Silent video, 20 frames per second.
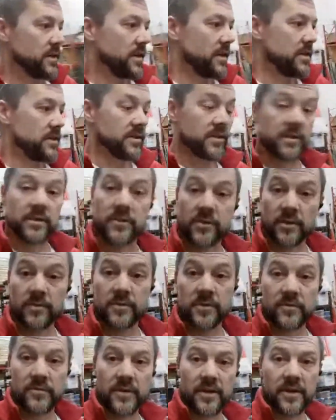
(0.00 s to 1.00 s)
just in
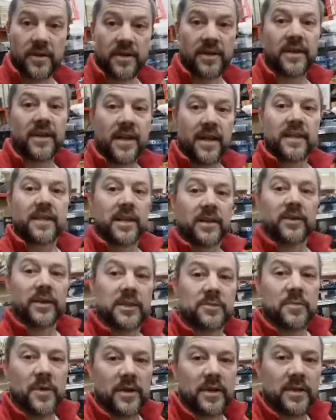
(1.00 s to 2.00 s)
terms of their
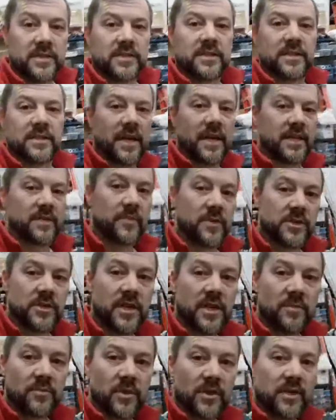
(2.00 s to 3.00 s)
experience inside the
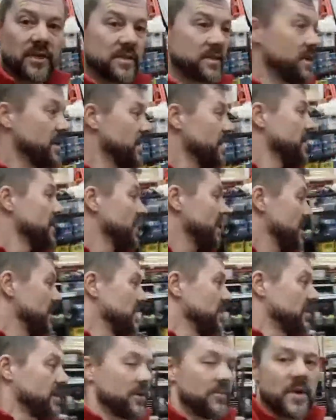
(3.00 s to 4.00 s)
machine. Because
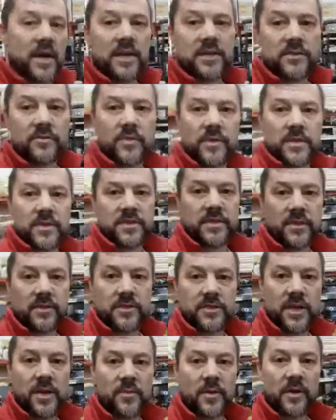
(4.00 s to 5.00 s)
you can imagine when it starts
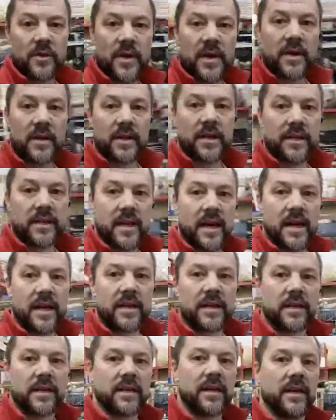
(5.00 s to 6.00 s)
jumping around like that,
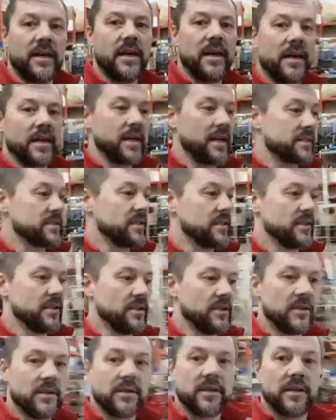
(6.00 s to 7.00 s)
it gets a
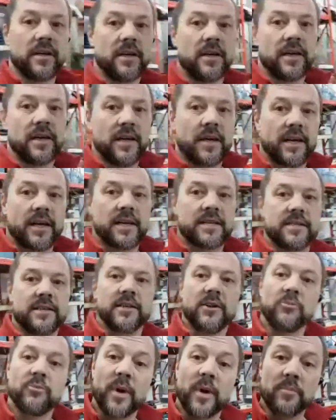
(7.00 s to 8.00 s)
little
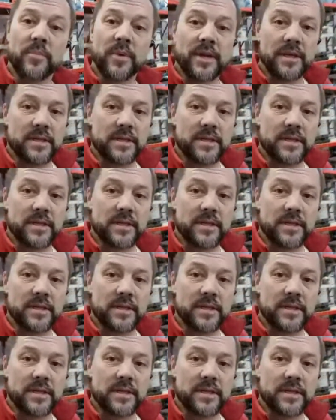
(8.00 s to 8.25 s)
bumpy